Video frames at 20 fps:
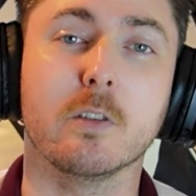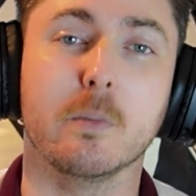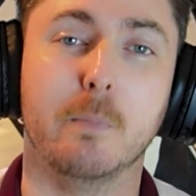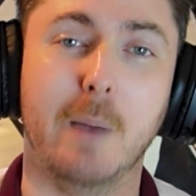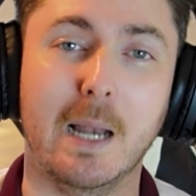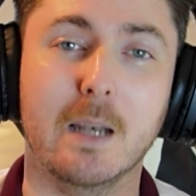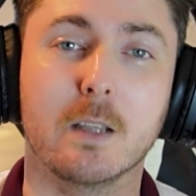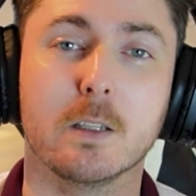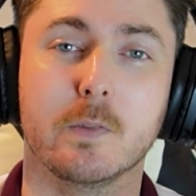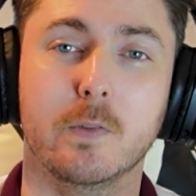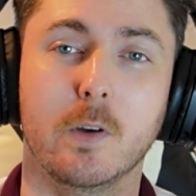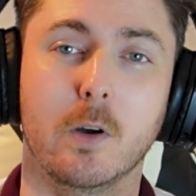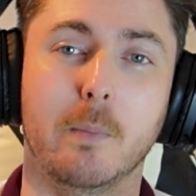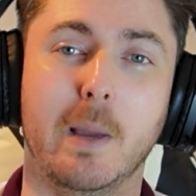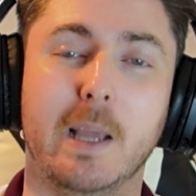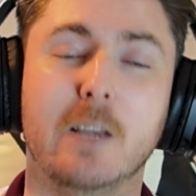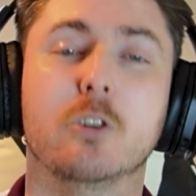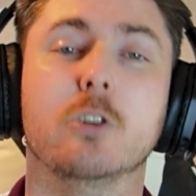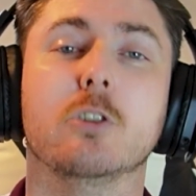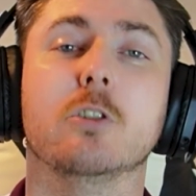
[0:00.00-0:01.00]
the balanced
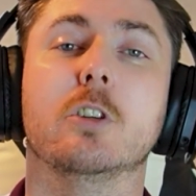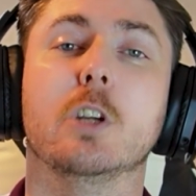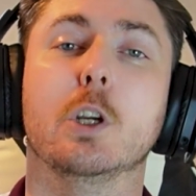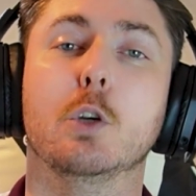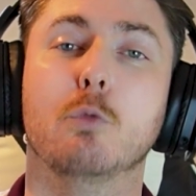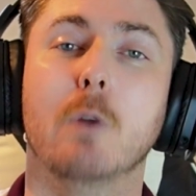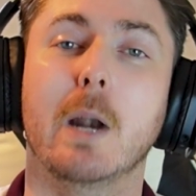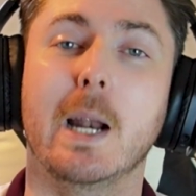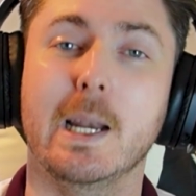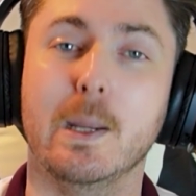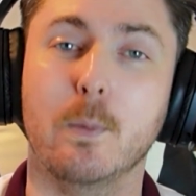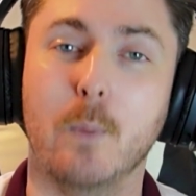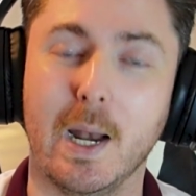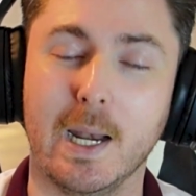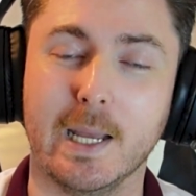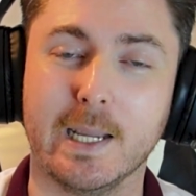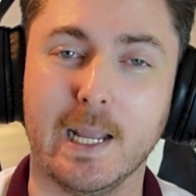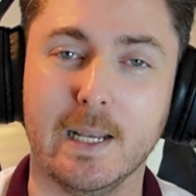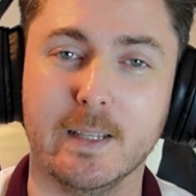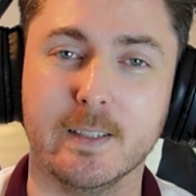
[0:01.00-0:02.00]
formations do really well
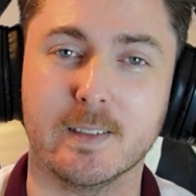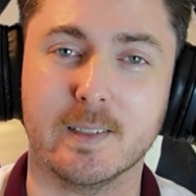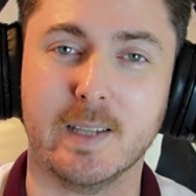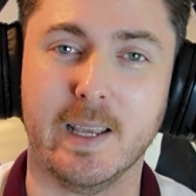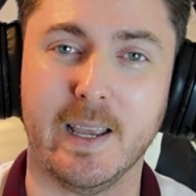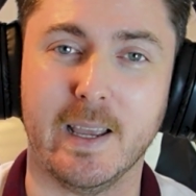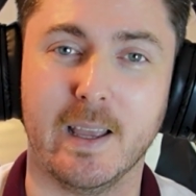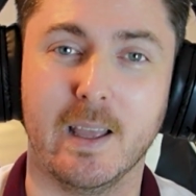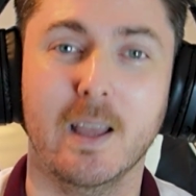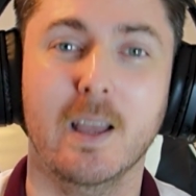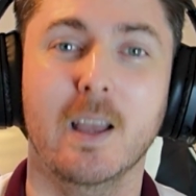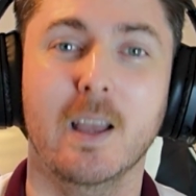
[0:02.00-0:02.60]
against it.